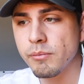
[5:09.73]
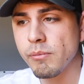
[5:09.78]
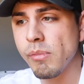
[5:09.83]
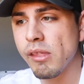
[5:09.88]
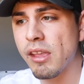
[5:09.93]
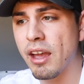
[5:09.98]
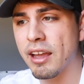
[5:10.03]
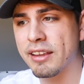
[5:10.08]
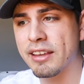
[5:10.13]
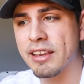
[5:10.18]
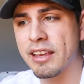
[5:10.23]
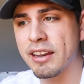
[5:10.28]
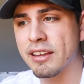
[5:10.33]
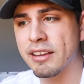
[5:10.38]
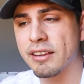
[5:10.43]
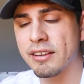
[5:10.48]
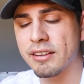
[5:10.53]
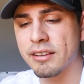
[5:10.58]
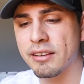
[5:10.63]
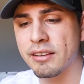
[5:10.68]
like
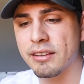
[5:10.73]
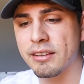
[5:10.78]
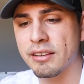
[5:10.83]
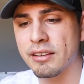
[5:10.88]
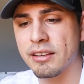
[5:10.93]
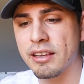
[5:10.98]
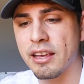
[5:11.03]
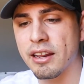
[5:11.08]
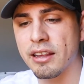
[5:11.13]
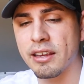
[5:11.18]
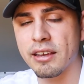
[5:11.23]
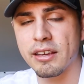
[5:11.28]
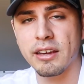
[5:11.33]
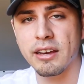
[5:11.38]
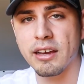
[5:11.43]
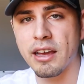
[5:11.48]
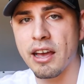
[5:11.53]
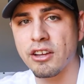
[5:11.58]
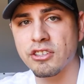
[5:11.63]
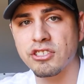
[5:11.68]
getting
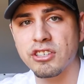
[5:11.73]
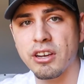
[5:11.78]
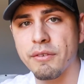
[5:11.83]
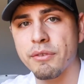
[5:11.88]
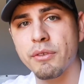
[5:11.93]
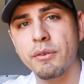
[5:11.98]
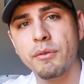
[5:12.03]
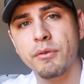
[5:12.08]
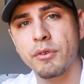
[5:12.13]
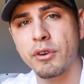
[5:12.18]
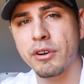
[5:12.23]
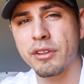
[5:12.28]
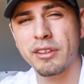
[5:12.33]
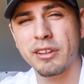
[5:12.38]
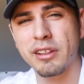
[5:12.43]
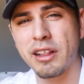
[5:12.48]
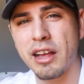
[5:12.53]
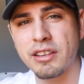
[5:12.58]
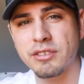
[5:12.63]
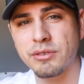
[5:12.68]
algae off the front of the
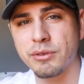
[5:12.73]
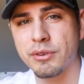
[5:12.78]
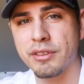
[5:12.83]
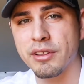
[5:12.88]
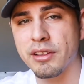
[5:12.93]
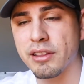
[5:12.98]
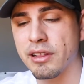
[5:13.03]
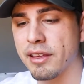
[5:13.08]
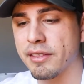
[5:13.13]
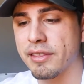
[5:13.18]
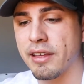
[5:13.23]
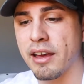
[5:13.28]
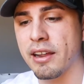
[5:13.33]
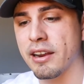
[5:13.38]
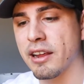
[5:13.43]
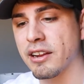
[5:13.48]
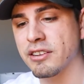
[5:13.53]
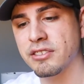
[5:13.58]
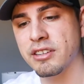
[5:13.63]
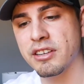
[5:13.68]
glass or anything like that.
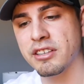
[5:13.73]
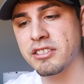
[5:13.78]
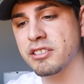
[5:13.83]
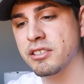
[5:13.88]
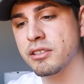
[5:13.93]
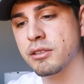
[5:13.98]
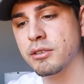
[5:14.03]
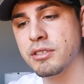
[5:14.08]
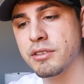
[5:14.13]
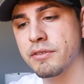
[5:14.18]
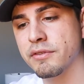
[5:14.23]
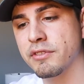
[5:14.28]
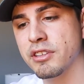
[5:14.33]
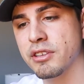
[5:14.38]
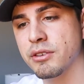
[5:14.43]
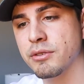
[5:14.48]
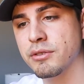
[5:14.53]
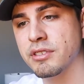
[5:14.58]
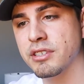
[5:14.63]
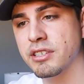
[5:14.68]
I exclusively
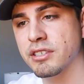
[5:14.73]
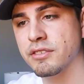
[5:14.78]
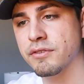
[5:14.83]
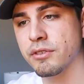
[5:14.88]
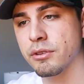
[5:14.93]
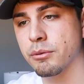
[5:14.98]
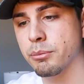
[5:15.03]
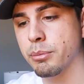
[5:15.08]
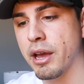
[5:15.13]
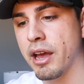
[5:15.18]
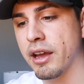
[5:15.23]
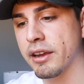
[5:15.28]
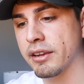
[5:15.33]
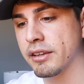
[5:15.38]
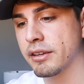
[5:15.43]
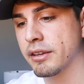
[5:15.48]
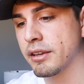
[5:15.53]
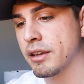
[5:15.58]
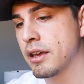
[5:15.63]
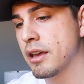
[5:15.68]
use this for the back.
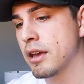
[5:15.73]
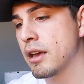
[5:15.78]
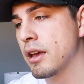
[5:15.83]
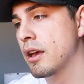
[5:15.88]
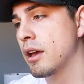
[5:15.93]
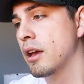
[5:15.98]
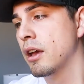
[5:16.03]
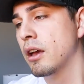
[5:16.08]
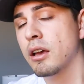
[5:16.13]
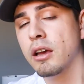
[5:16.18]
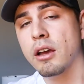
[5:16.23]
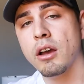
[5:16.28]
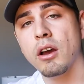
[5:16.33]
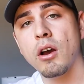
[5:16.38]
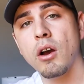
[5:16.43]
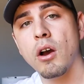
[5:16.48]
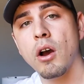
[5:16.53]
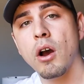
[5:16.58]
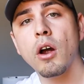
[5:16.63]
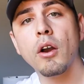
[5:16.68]

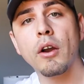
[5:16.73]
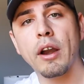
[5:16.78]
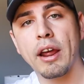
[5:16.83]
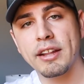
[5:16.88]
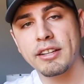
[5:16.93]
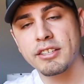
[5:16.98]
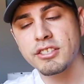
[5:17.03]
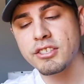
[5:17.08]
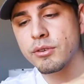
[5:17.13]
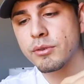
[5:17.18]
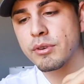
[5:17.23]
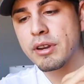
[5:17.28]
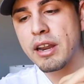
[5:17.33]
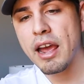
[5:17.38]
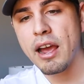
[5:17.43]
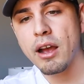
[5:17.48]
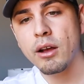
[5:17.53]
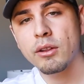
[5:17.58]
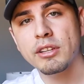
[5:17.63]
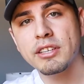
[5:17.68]
All right, so
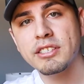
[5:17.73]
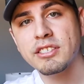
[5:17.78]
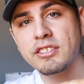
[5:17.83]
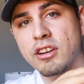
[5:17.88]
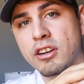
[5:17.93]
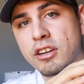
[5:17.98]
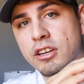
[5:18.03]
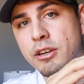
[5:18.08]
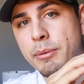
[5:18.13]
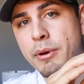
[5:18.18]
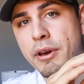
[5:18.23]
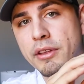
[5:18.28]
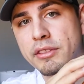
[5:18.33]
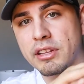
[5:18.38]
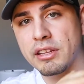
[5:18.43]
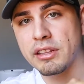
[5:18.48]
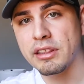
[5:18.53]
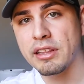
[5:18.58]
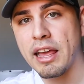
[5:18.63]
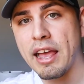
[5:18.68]
now let's talk about
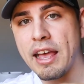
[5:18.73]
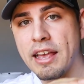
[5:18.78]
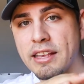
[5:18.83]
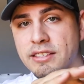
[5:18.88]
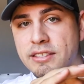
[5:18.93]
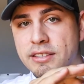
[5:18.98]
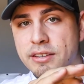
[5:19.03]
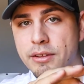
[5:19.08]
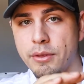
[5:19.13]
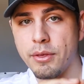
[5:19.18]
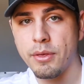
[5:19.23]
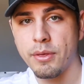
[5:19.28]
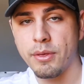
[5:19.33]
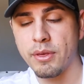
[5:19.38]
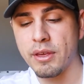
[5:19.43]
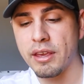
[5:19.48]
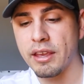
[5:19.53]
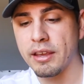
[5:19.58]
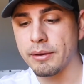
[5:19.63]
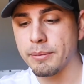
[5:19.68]
the last
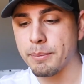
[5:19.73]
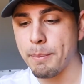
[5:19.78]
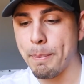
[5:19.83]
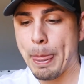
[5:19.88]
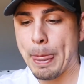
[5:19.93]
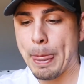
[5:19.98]
thing.